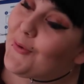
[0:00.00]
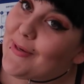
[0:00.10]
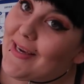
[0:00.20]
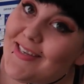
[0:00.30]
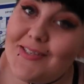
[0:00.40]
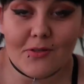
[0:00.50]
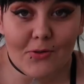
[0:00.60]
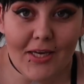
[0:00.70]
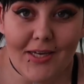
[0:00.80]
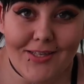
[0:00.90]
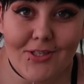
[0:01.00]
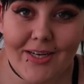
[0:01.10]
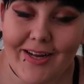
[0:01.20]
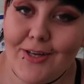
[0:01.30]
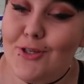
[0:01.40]
Okay, so Gage
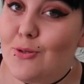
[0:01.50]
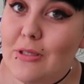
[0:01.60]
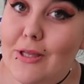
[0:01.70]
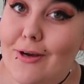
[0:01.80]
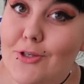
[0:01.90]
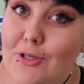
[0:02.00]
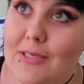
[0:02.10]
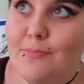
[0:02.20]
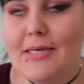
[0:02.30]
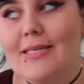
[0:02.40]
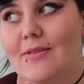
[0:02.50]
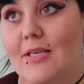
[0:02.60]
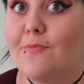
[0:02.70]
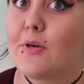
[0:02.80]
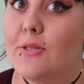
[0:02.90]
and I are doing laundry, but
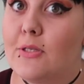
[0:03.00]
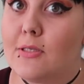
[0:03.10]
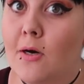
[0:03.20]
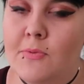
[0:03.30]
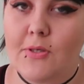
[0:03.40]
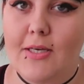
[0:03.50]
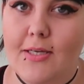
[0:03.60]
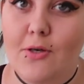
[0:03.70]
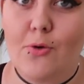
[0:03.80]
he forgot the soap, so he had